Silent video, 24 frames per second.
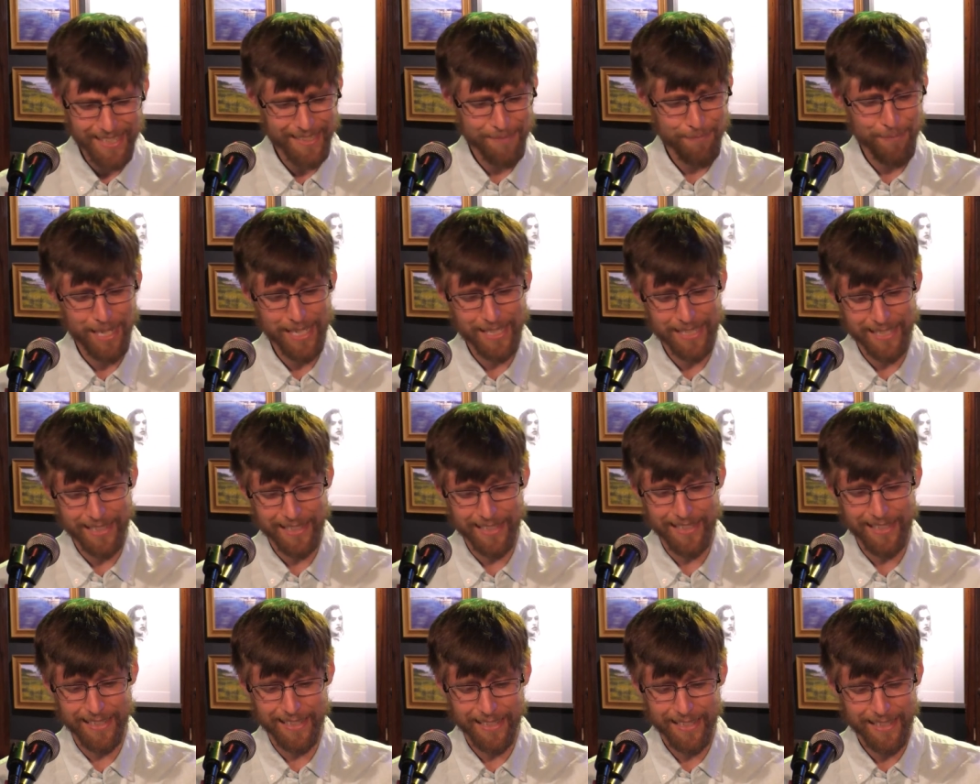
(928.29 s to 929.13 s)

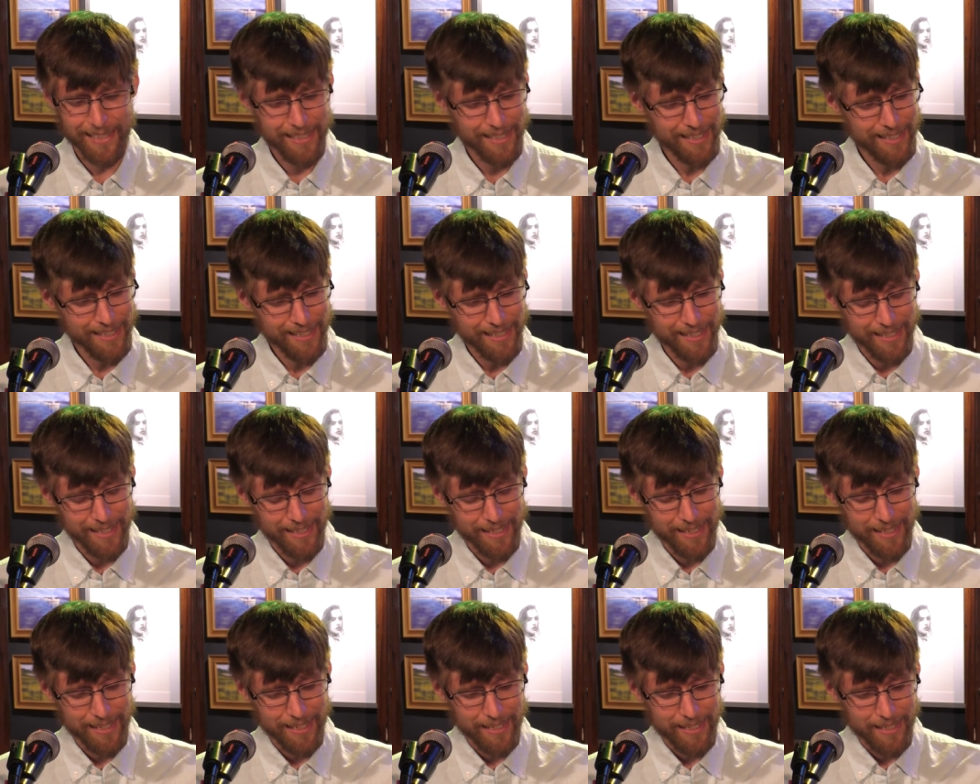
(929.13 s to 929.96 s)
basically
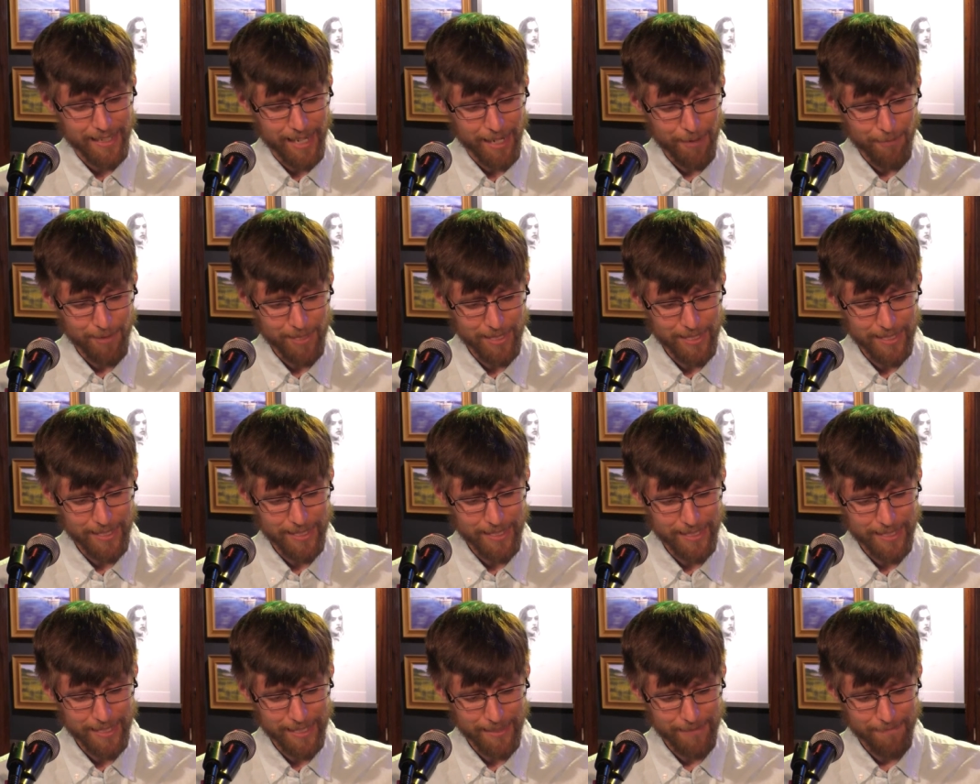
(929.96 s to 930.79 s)
I
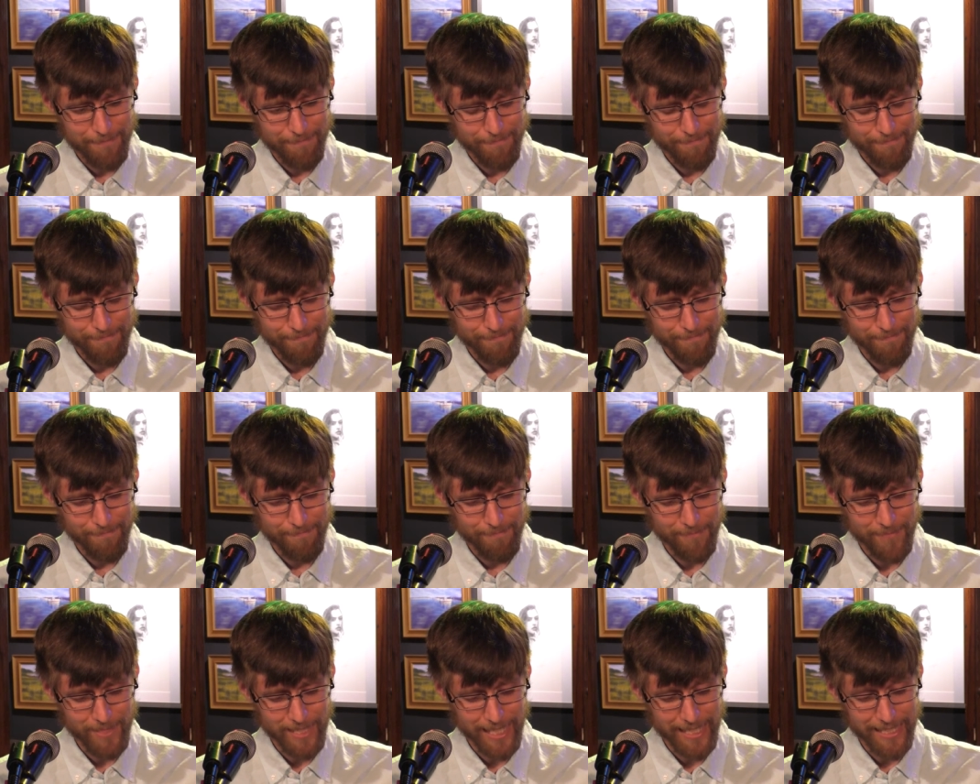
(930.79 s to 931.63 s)
was
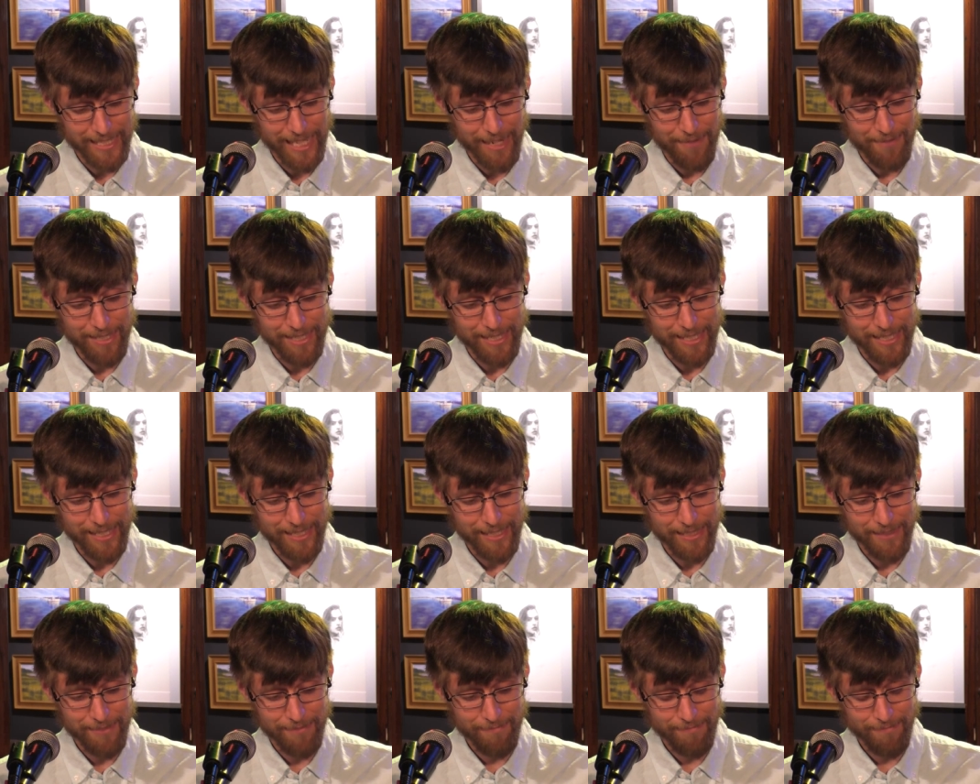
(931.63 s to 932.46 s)
was I
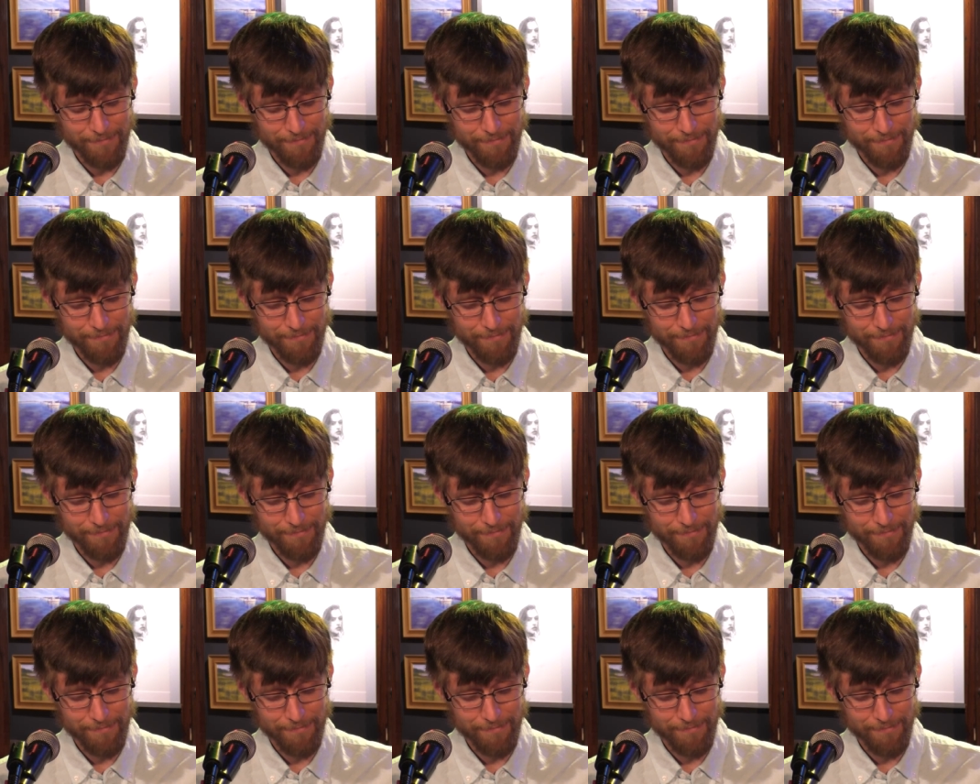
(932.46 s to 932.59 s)
17,